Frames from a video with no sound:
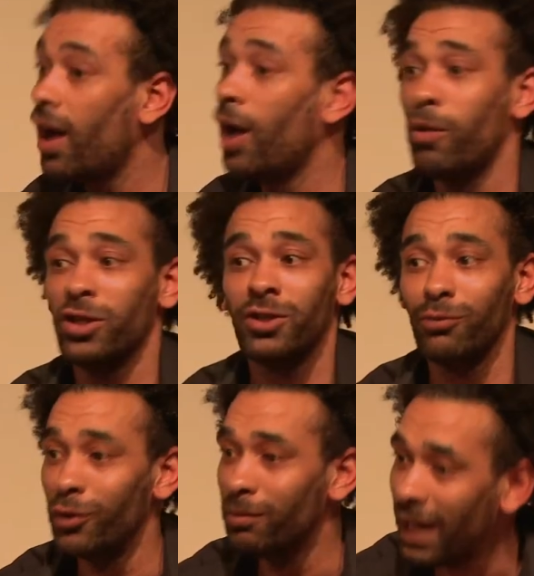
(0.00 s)
I watch the
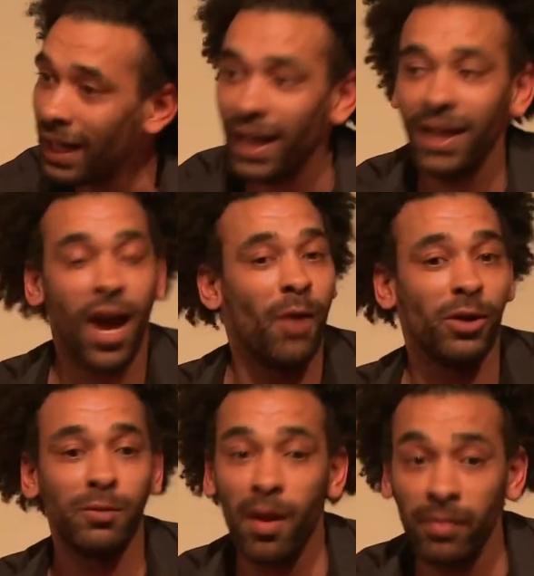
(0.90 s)
Royal Ballet, I
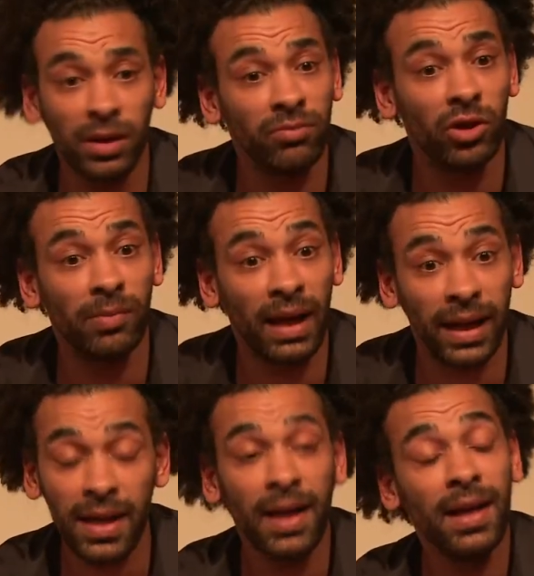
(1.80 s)
watch Birmingham Royal Ballet.